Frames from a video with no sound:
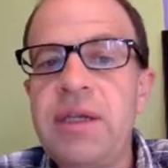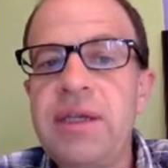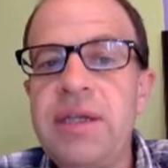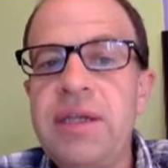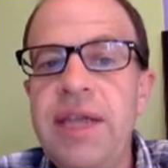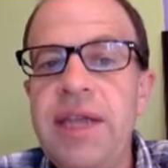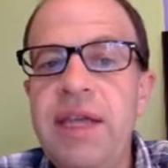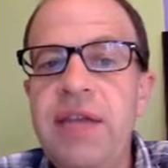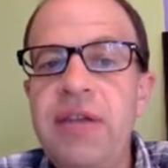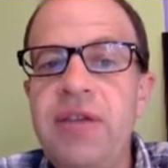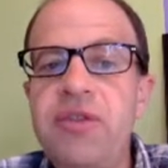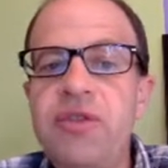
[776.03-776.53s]

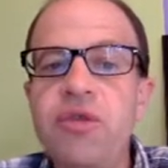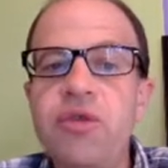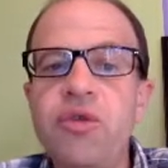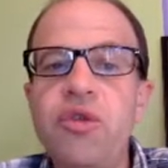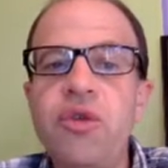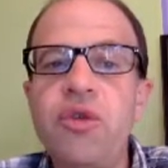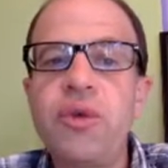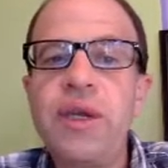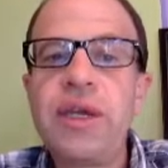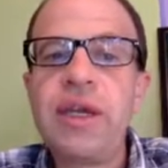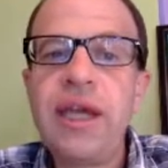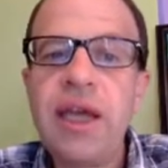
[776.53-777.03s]
Tein
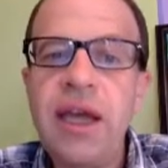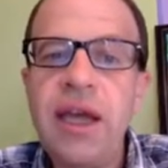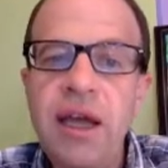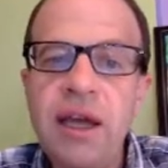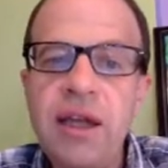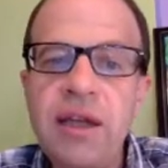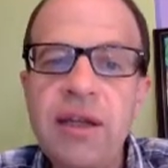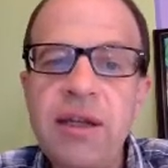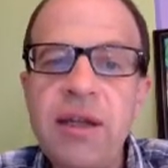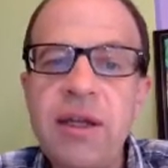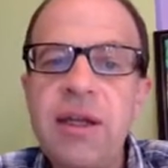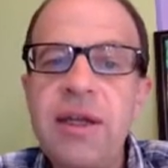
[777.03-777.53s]

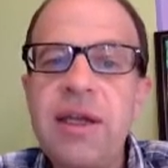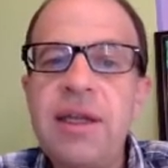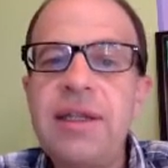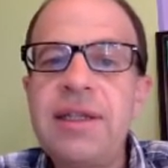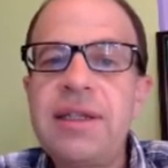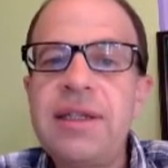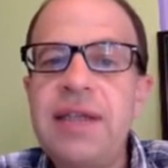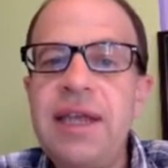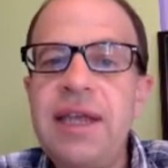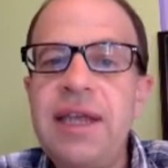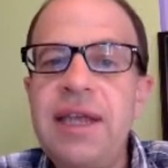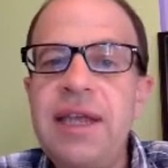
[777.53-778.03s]
soterian,
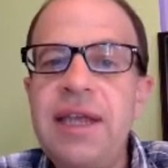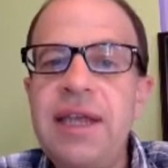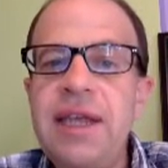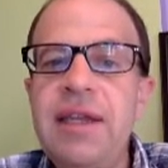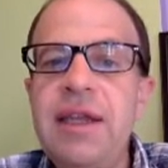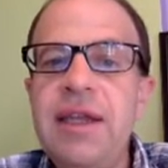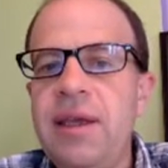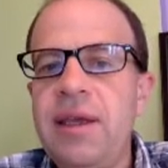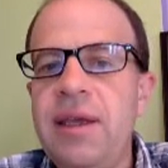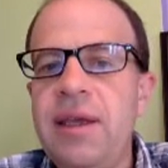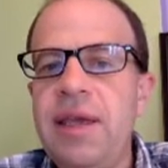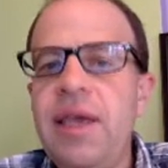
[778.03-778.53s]

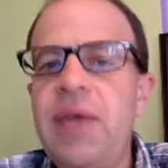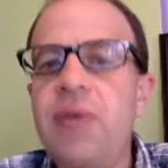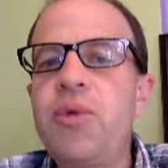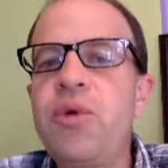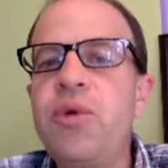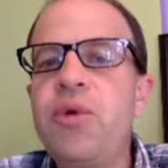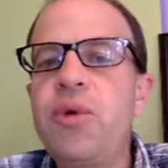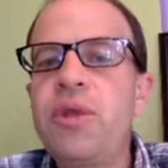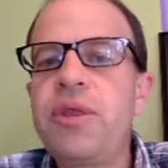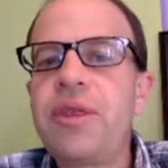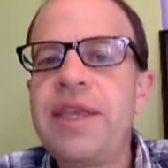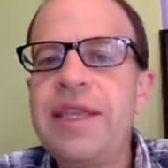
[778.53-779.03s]
tein
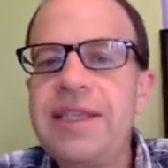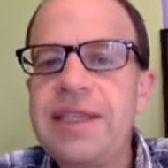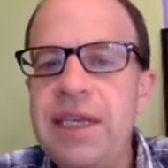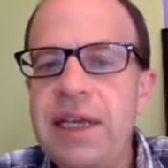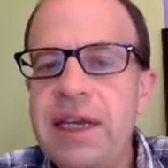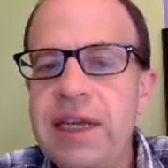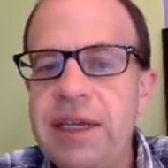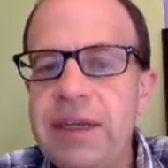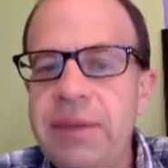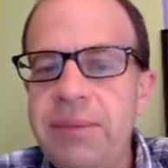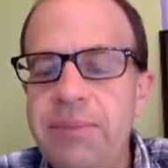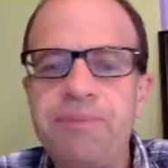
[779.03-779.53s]

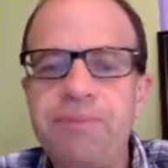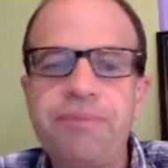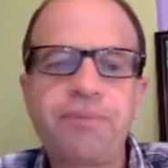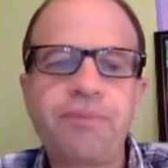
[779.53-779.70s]
kerukthisan.